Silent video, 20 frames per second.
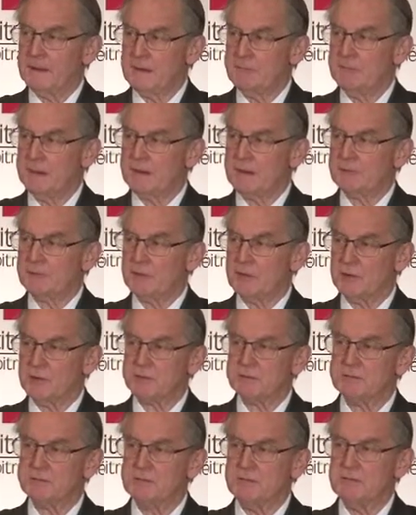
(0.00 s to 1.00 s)
But of
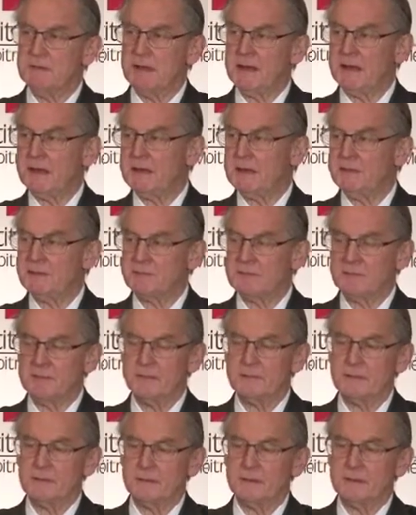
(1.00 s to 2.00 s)
course, in many
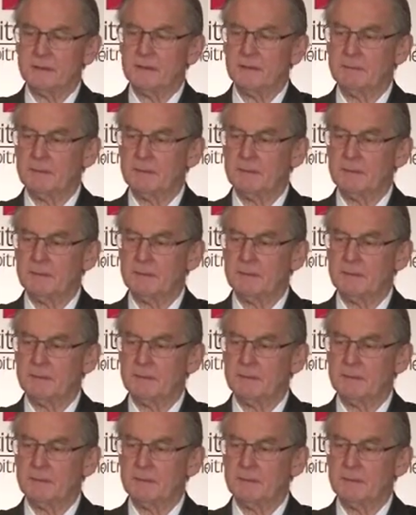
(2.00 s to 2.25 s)
different